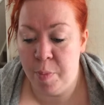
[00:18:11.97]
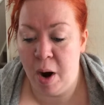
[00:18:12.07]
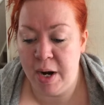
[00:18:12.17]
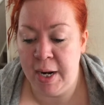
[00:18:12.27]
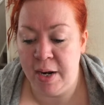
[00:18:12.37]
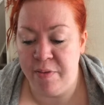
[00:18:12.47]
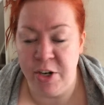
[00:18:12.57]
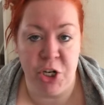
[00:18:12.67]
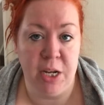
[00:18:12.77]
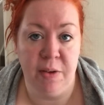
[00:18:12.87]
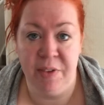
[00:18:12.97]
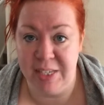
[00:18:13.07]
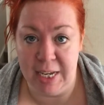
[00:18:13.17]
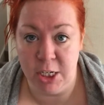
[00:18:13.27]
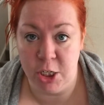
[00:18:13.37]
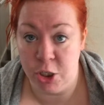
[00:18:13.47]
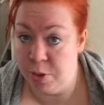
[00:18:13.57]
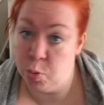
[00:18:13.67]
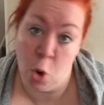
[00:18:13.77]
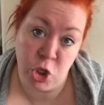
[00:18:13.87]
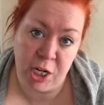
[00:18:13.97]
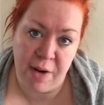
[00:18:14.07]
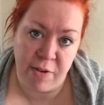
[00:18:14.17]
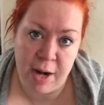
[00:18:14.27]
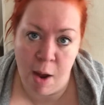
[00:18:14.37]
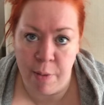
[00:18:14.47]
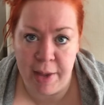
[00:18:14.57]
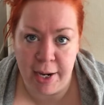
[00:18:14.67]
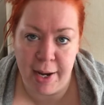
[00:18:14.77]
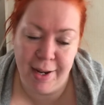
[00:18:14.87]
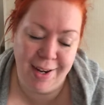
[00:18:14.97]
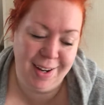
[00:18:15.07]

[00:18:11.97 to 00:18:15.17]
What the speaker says: might need a visit to do its washing every now and then.